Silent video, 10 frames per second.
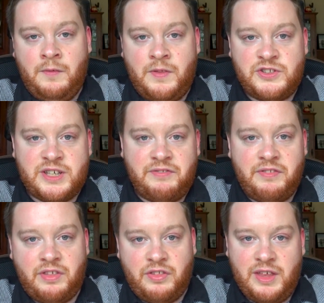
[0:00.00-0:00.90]
The
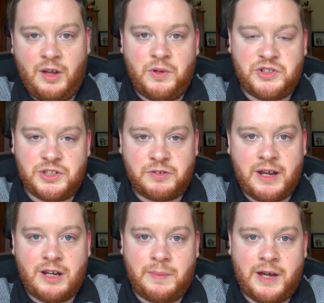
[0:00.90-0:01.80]
seventh thing which is
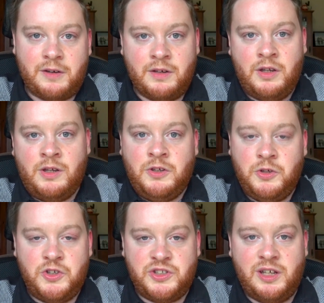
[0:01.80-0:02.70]
great about
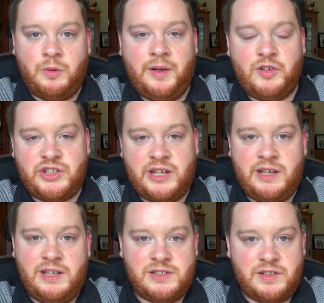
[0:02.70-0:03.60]
using a
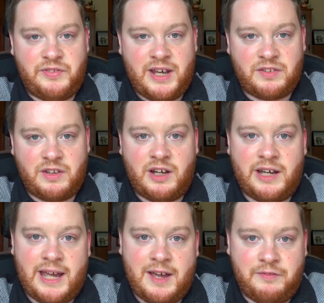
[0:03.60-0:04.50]
wheelchair is the fact that I
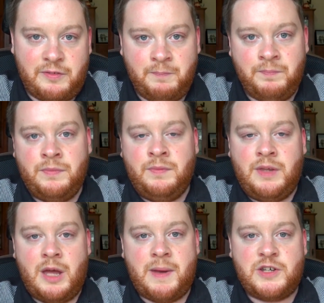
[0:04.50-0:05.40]
have
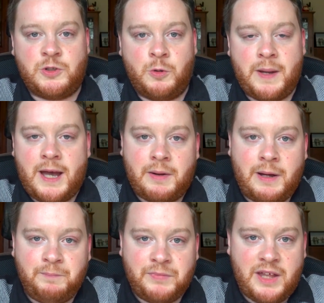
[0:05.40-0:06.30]
a magical
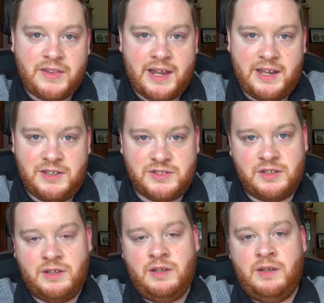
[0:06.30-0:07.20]
power, and that is
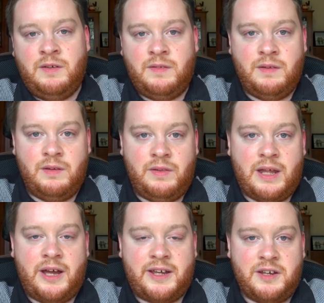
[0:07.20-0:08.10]

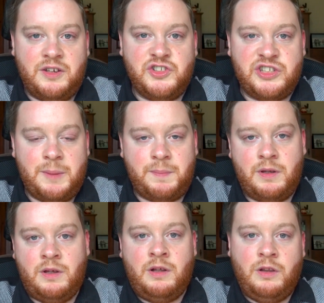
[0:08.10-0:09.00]
that I can skip
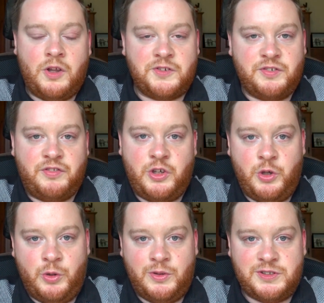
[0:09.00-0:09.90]
lots of
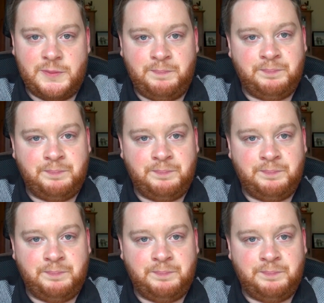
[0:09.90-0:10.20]
queues.